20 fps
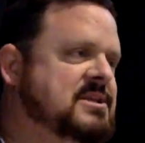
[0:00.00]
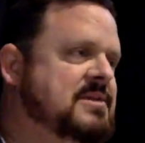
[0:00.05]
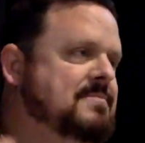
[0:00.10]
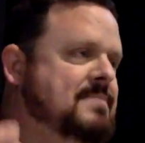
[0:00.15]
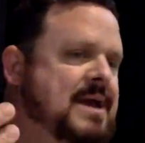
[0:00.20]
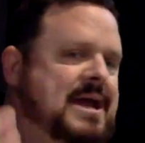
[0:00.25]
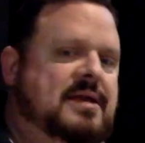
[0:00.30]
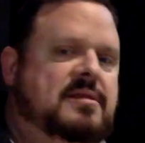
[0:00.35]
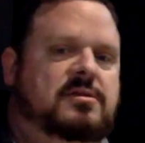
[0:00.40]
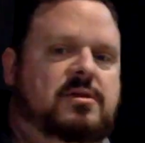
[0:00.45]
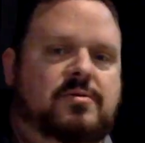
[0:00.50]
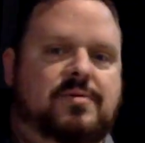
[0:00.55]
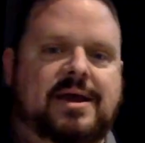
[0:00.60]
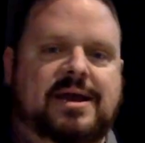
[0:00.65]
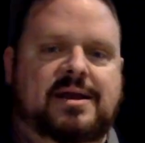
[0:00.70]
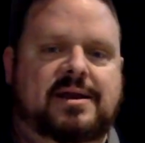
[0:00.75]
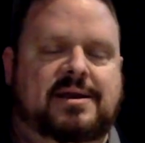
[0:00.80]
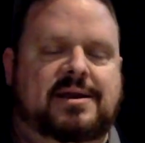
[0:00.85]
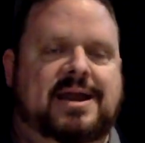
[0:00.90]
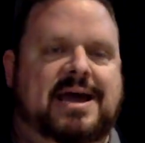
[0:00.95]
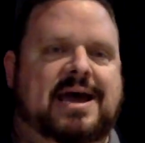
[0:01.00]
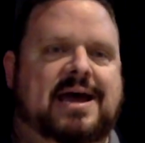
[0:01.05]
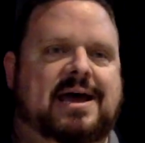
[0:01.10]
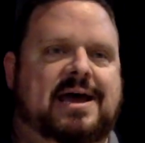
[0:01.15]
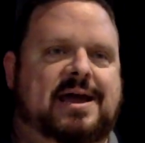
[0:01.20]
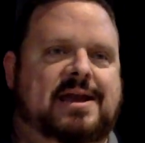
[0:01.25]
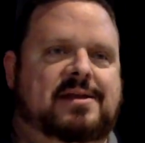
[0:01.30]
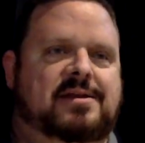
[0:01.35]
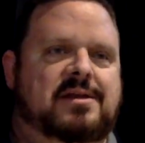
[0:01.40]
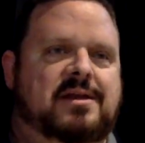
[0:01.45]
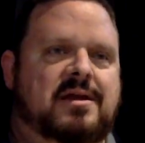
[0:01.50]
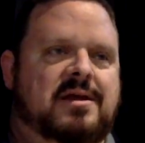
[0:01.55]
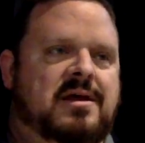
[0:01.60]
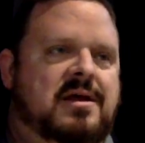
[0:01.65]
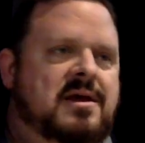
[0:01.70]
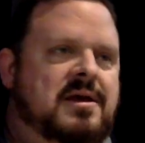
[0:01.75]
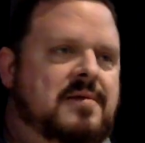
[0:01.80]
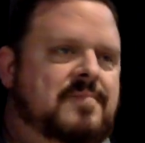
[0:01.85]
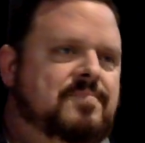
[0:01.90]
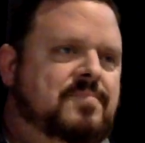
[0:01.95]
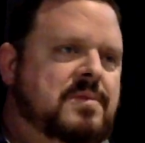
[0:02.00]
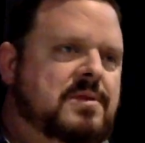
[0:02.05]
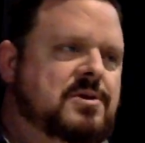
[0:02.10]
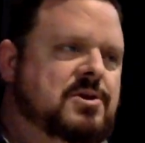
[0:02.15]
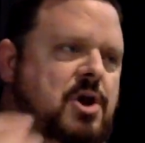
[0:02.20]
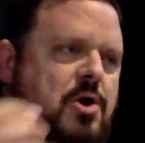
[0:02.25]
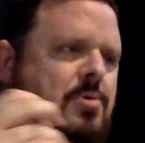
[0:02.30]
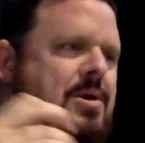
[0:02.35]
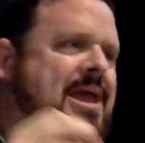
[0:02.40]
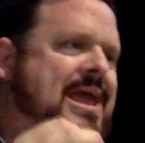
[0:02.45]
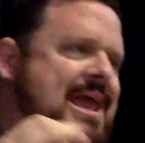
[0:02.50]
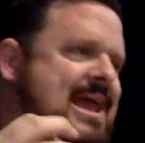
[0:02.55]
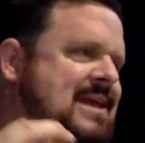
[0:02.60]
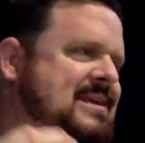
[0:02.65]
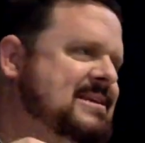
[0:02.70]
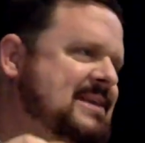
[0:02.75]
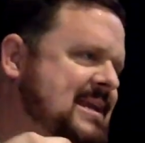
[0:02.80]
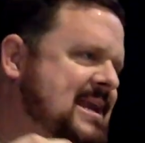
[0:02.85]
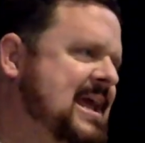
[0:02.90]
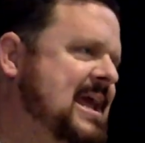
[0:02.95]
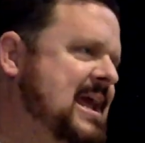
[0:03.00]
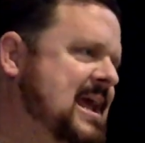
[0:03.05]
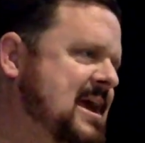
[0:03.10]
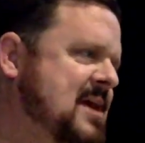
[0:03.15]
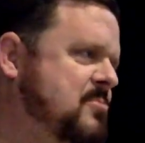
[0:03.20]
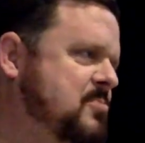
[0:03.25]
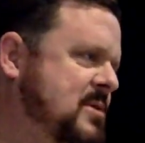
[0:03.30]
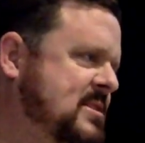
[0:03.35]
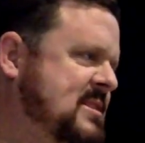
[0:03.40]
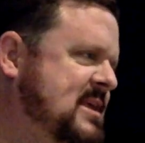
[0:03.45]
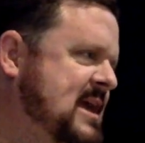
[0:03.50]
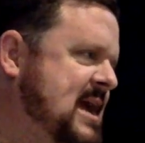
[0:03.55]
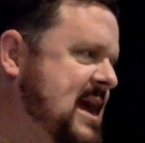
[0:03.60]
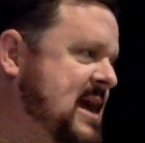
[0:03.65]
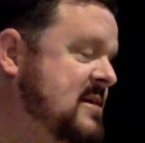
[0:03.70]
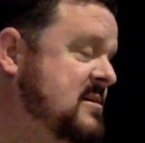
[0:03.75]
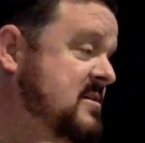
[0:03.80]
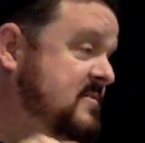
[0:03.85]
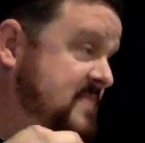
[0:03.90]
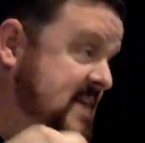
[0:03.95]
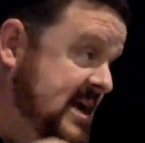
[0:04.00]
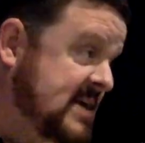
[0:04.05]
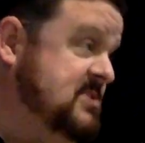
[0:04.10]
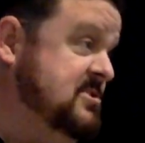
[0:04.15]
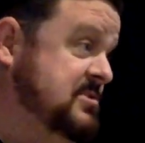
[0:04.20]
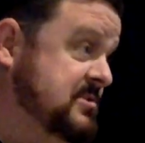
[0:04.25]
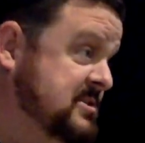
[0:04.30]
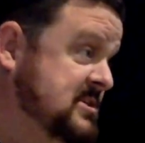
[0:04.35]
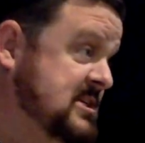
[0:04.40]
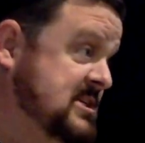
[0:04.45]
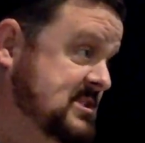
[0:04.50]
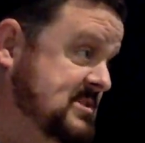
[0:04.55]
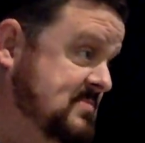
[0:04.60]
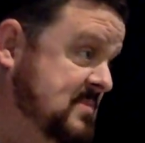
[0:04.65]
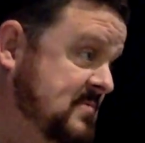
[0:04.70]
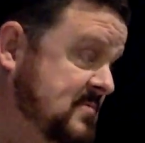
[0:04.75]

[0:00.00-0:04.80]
in Matthew 8 and 9 go hand in hand with the act of exorcism.